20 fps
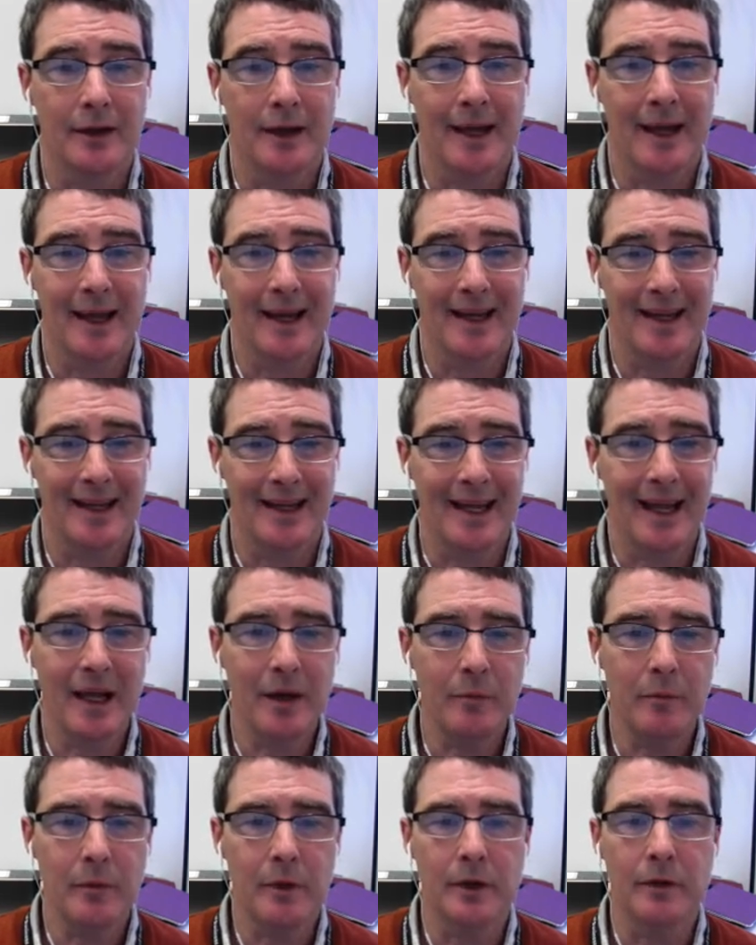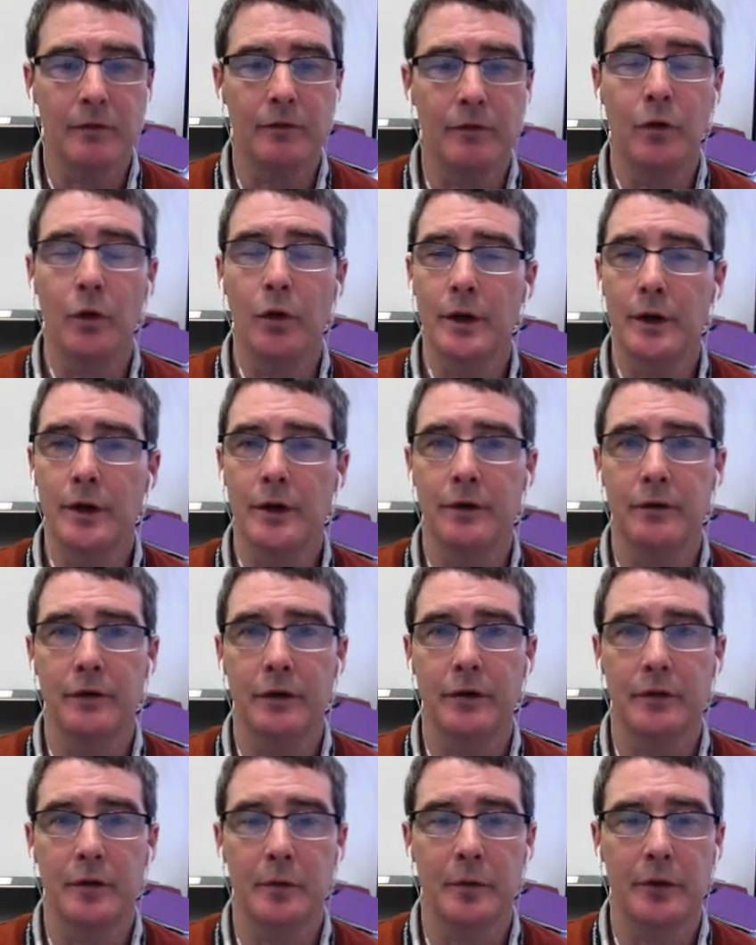and it can be 40 to
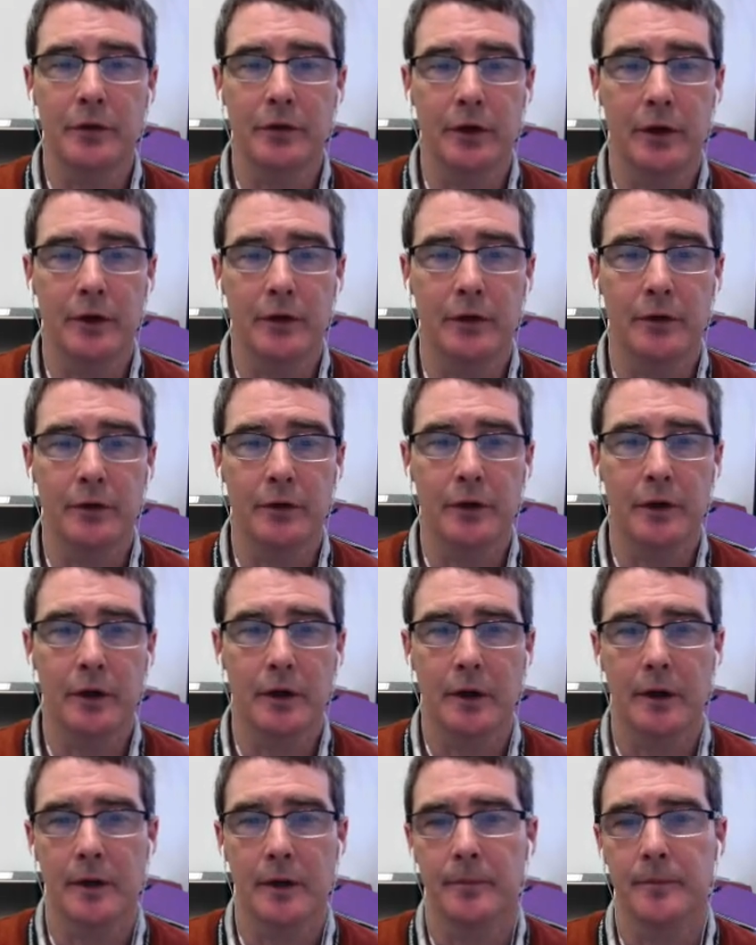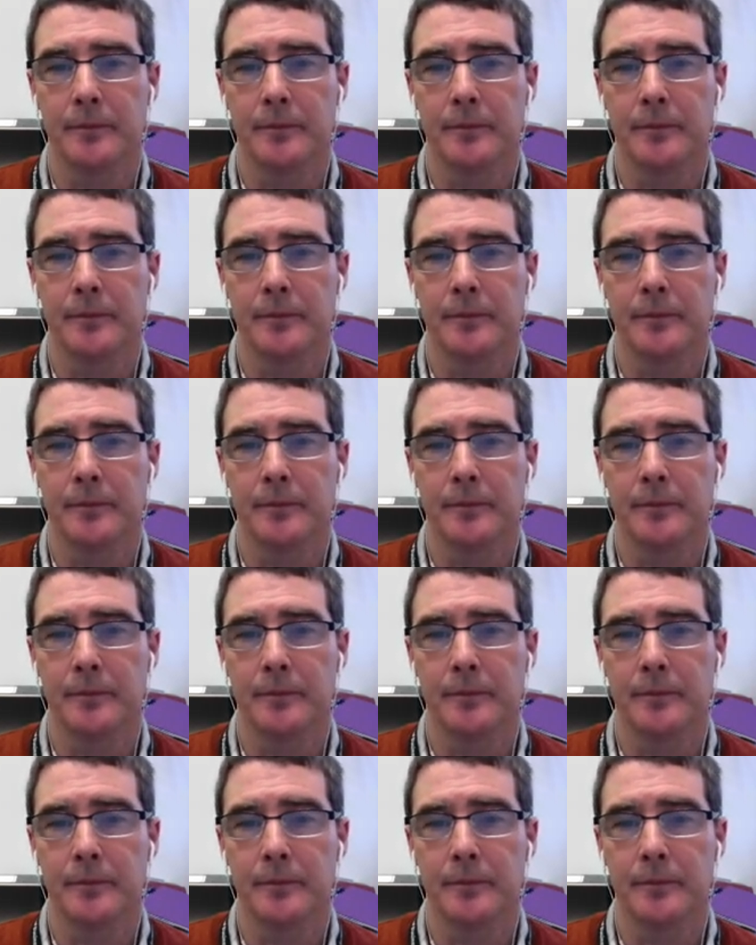50% of their time.